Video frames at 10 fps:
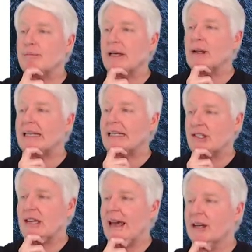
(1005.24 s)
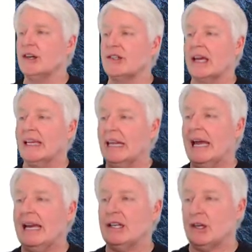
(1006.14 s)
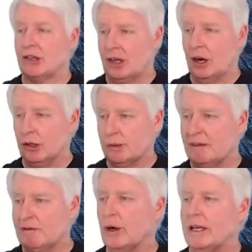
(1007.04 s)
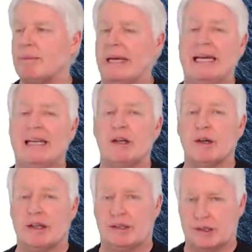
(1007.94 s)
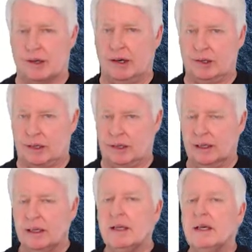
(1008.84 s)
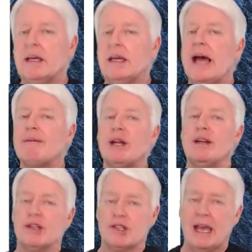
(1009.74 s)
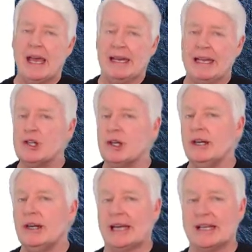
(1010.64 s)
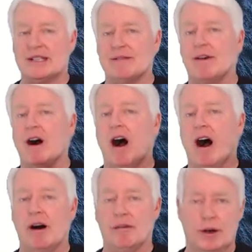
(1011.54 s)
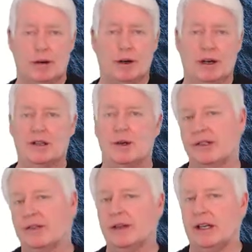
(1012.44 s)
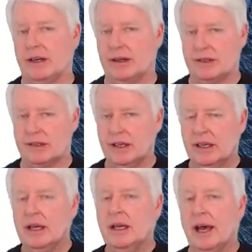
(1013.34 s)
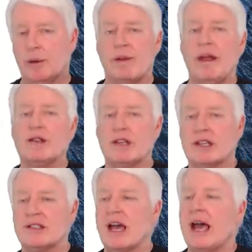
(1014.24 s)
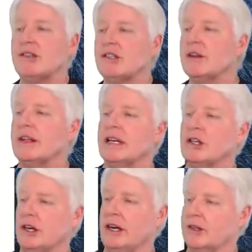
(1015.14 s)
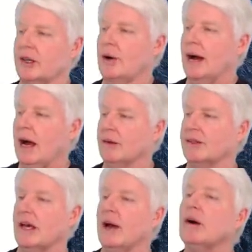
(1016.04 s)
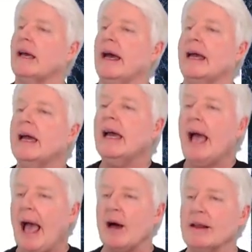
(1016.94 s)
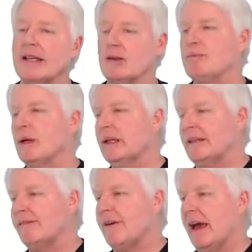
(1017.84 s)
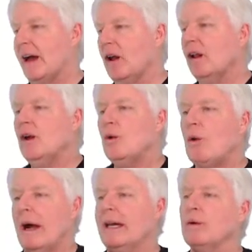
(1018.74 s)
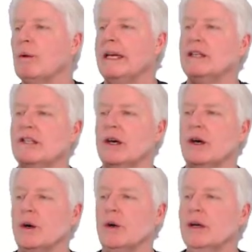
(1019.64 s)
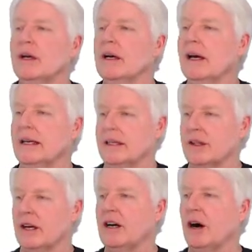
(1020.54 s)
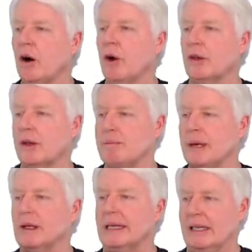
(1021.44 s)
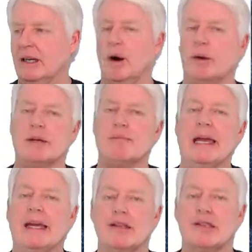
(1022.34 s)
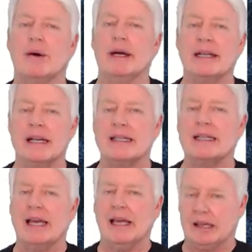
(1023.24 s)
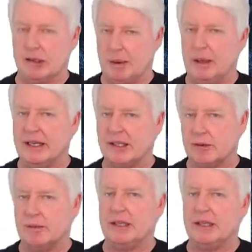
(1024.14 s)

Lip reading: building standards and land use codes before you begin new construction. You have to understand, engineering has evolved over hundreds of years. And when there's a disaster, the engineers go out and say, okay, how did this building fail? What can we do to the code, the building code, to make it so it doesn't experience as